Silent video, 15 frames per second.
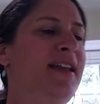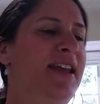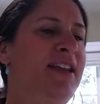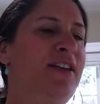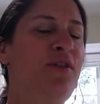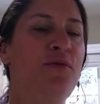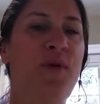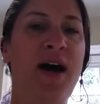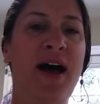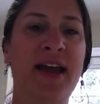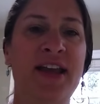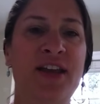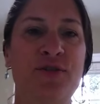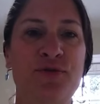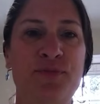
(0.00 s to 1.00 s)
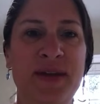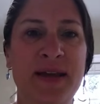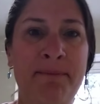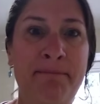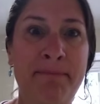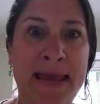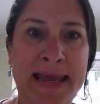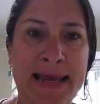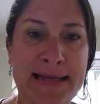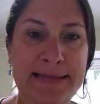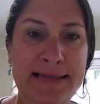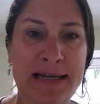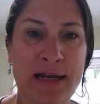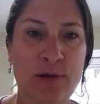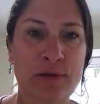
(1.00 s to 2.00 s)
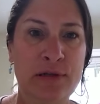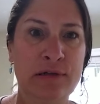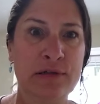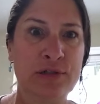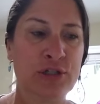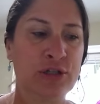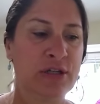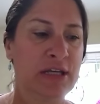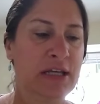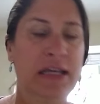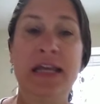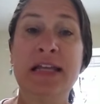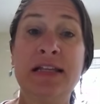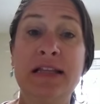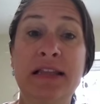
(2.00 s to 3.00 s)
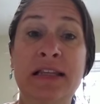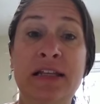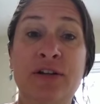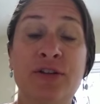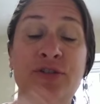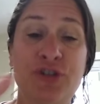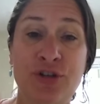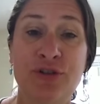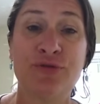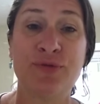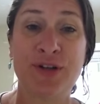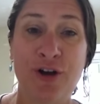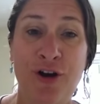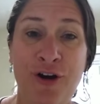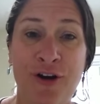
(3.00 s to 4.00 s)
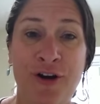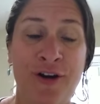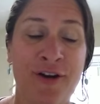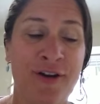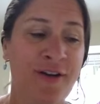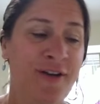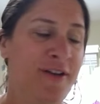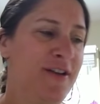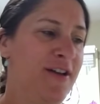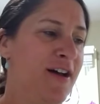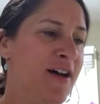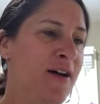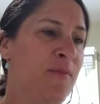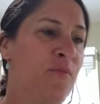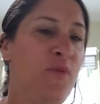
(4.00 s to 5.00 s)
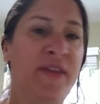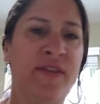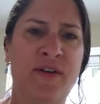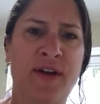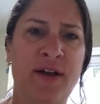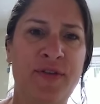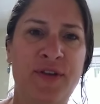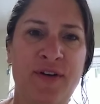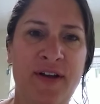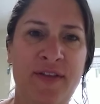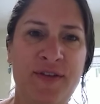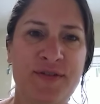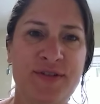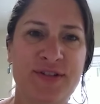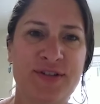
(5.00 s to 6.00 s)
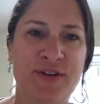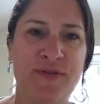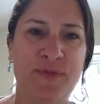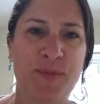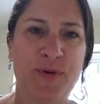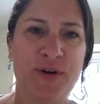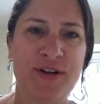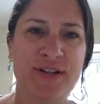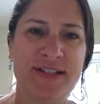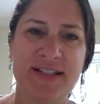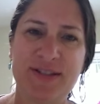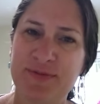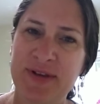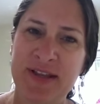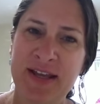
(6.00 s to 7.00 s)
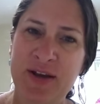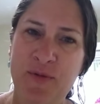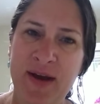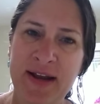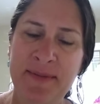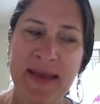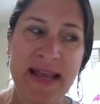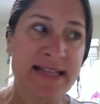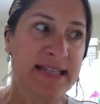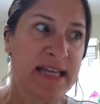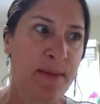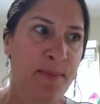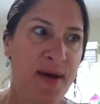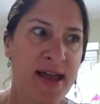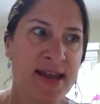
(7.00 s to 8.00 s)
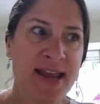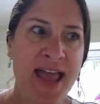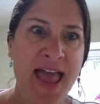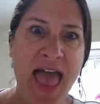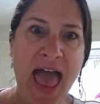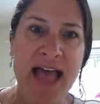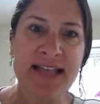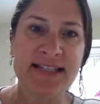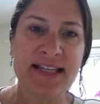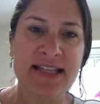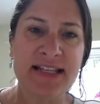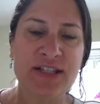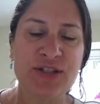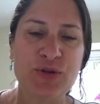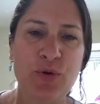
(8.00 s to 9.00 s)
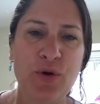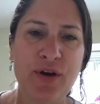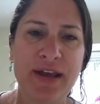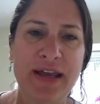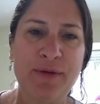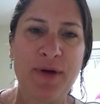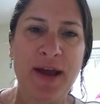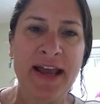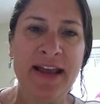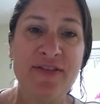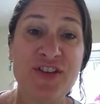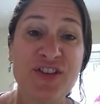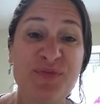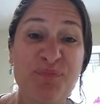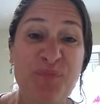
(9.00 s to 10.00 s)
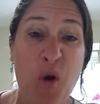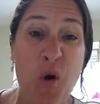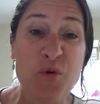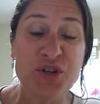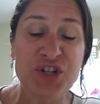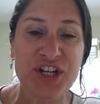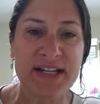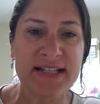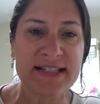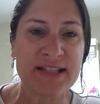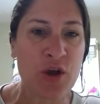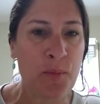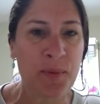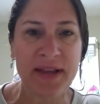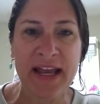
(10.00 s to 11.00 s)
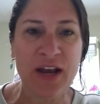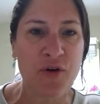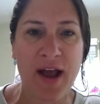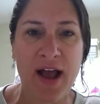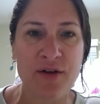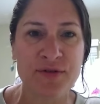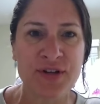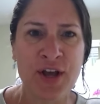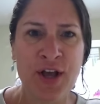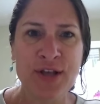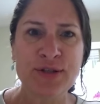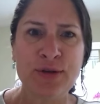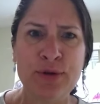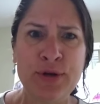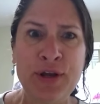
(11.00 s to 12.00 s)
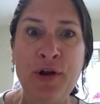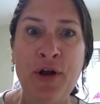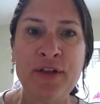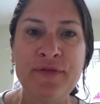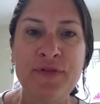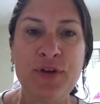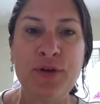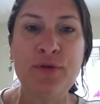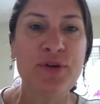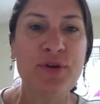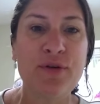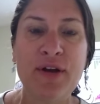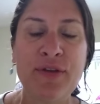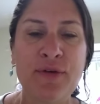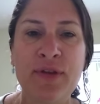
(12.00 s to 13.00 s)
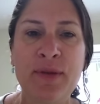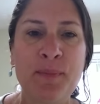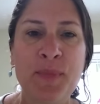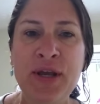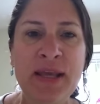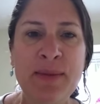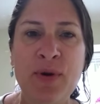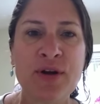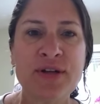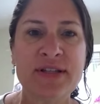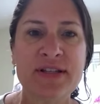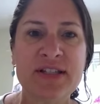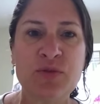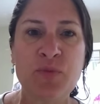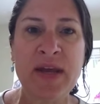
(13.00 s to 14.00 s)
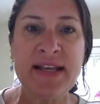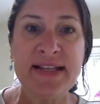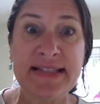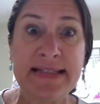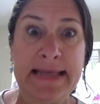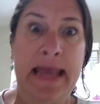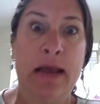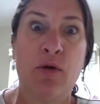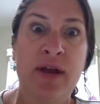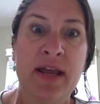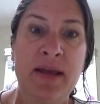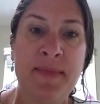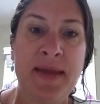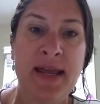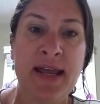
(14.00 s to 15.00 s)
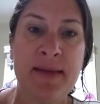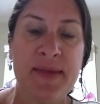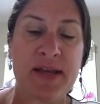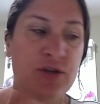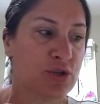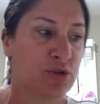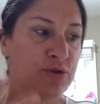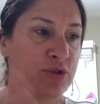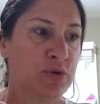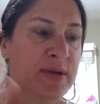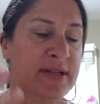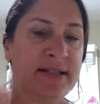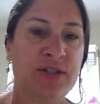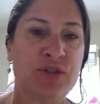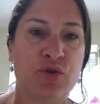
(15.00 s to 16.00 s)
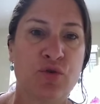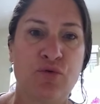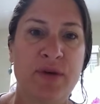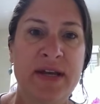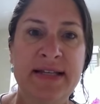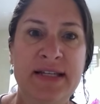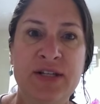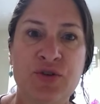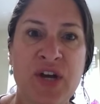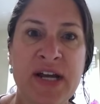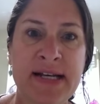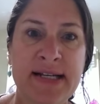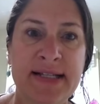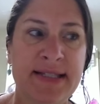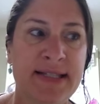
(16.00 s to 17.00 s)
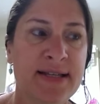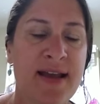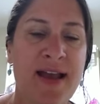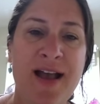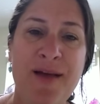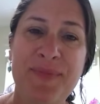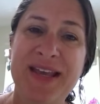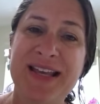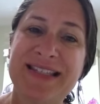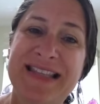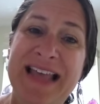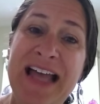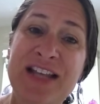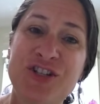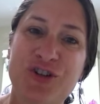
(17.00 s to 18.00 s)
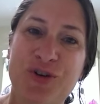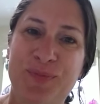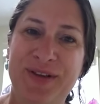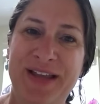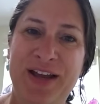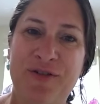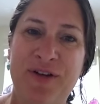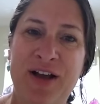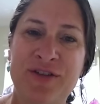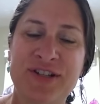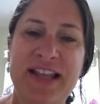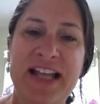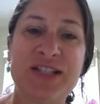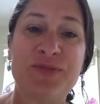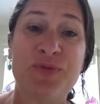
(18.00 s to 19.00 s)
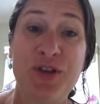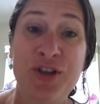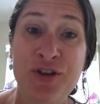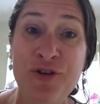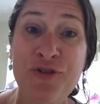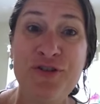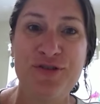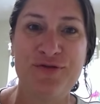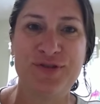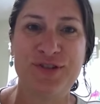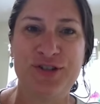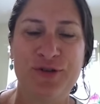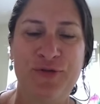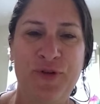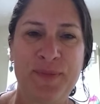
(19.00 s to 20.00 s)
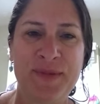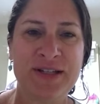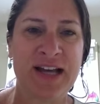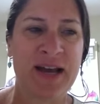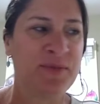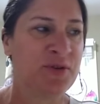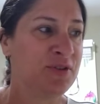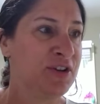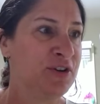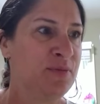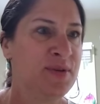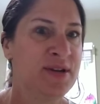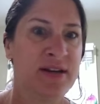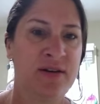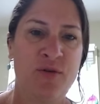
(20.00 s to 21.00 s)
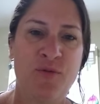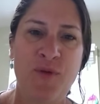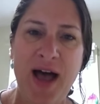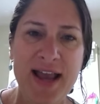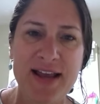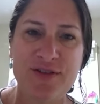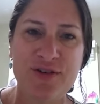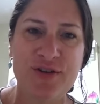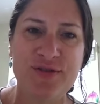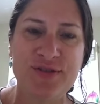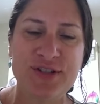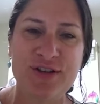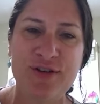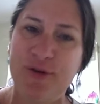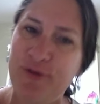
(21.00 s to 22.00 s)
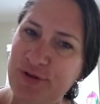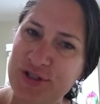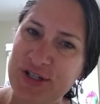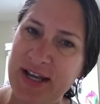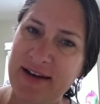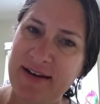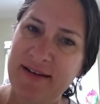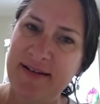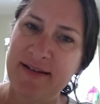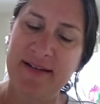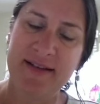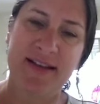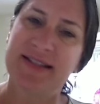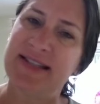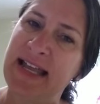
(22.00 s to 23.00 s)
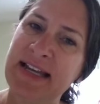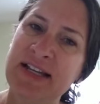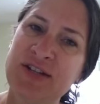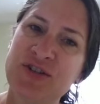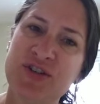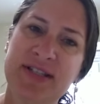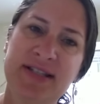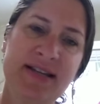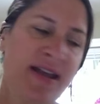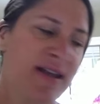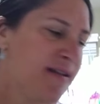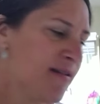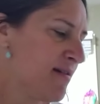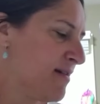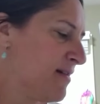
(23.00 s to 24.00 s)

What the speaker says: In Hawaii, you'd be amazed at how little children are. When they're out there on those surfboards. It's really quite amazing. But as in this story, right, the ocean is their playground. So look at all of you. You're out there on the monkey bars and the swings scaring me because you're doing such crazy tricks because that's your playground. That's what you're used to from the time you're little. But in Hawaii, they're used to the ocean. Isn't that interesting?